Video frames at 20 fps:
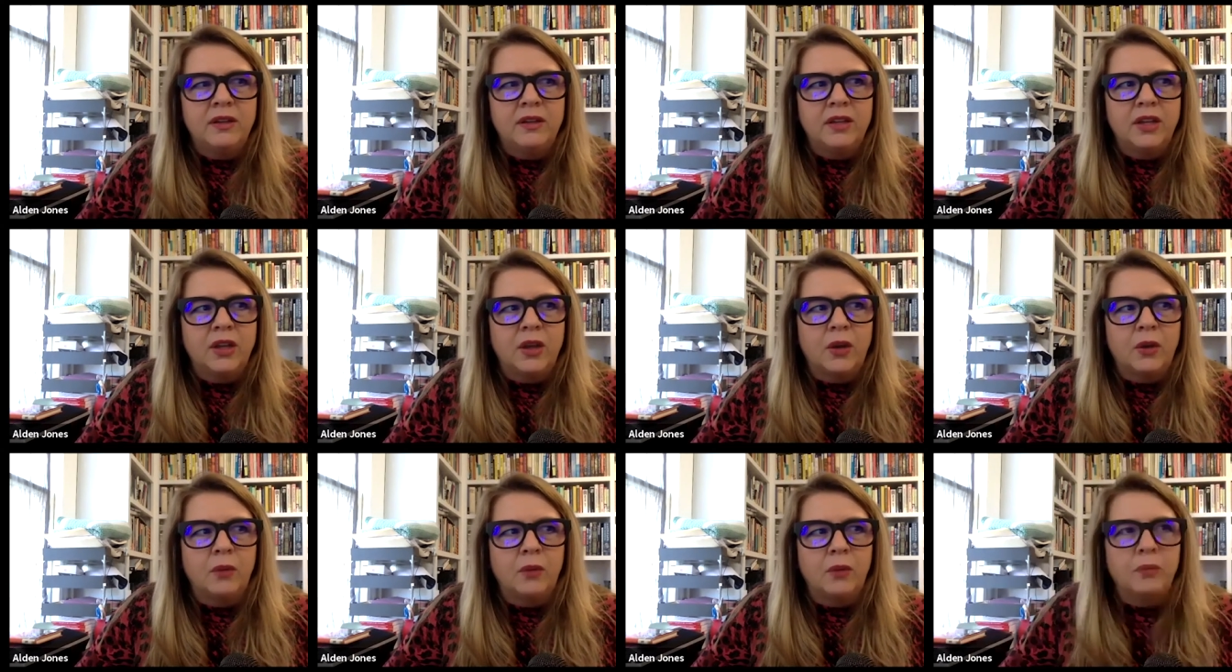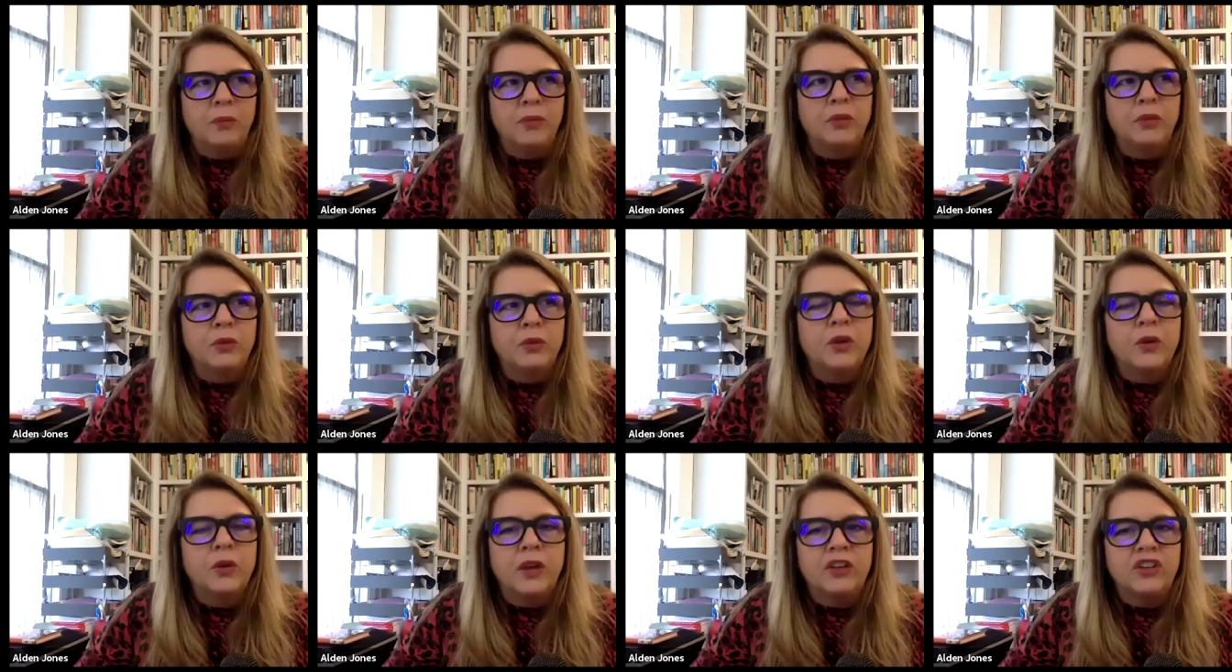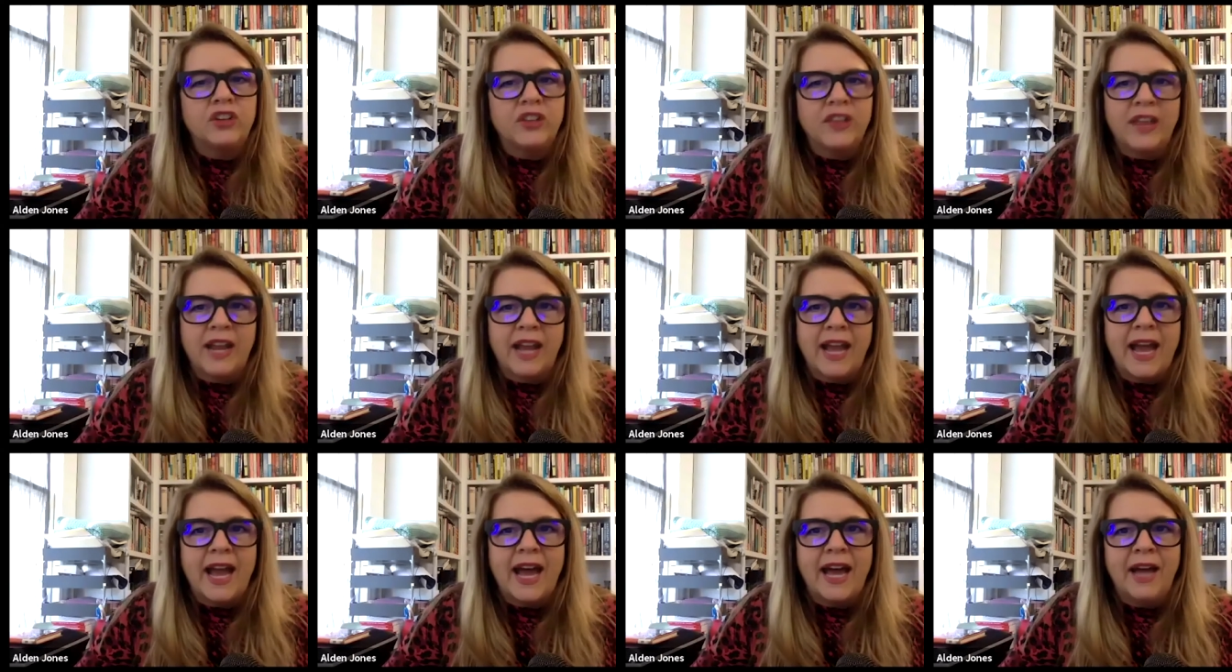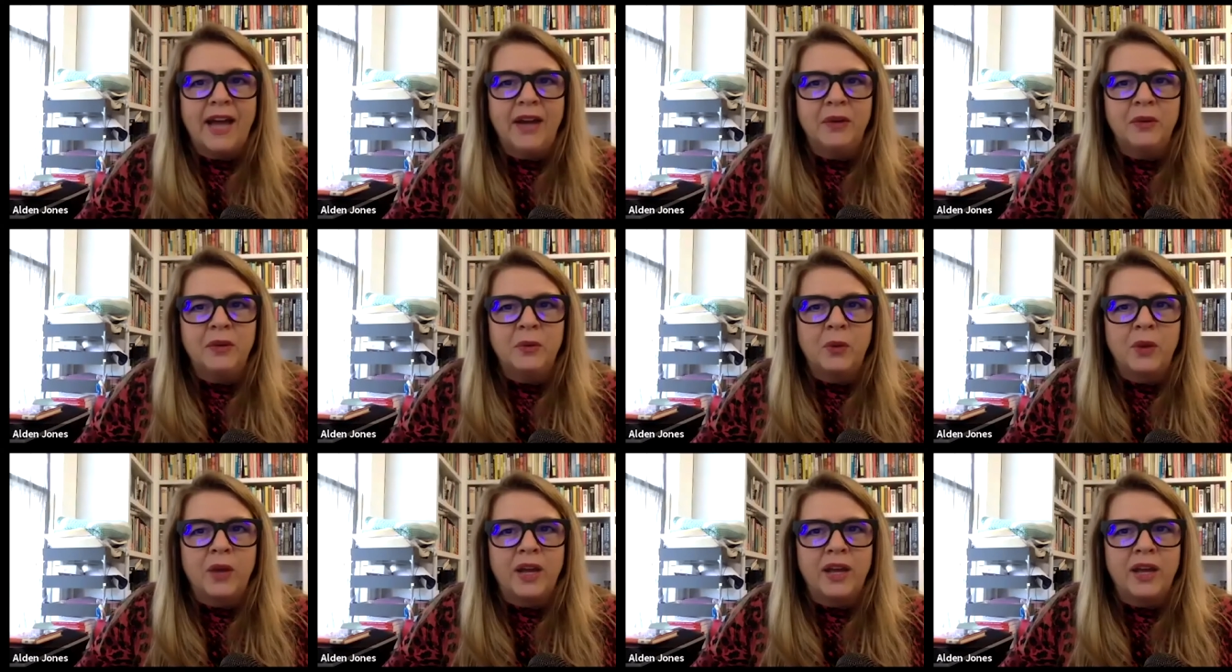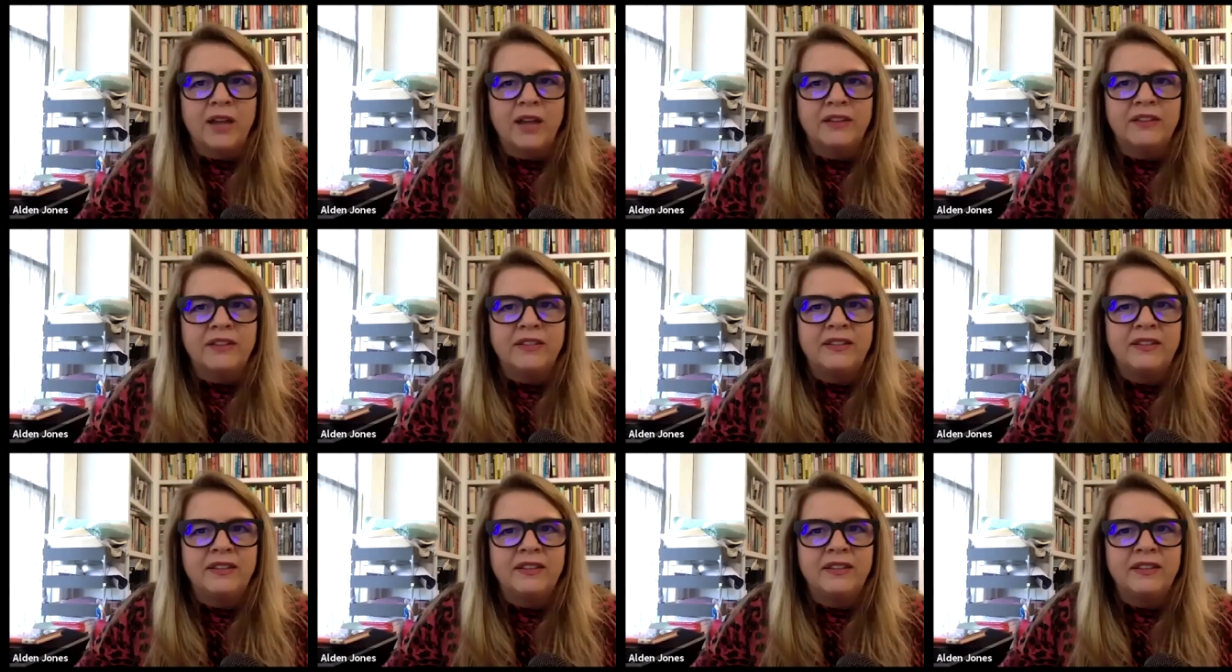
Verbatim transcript: you know, the real question that I had was